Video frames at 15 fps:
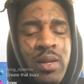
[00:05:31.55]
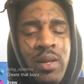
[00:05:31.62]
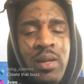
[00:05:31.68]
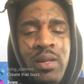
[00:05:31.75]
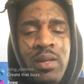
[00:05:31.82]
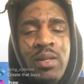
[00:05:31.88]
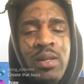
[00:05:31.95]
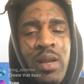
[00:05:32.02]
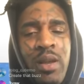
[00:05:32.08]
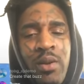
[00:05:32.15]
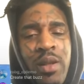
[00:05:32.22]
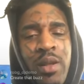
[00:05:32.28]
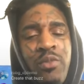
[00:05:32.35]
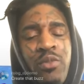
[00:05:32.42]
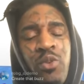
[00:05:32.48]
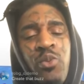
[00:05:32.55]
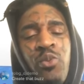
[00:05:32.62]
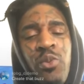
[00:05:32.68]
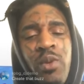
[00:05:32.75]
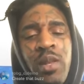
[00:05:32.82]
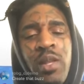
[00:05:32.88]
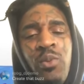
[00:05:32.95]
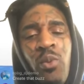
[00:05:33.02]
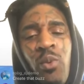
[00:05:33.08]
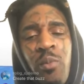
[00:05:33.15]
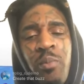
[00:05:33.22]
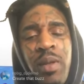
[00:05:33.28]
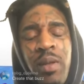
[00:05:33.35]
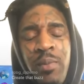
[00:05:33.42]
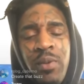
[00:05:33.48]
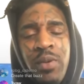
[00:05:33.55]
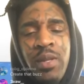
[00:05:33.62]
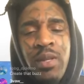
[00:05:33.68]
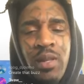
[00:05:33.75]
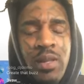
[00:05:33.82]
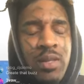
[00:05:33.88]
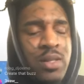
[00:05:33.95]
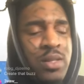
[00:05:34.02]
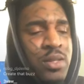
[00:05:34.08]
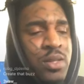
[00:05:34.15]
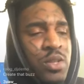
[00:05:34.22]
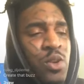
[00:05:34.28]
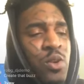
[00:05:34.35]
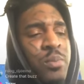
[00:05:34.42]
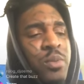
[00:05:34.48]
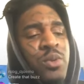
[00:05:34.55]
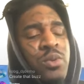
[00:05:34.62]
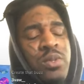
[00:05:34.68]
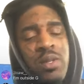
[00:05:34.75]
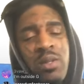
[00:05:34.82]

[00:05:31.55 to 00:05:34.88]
in this era if you really want people to listen to your music.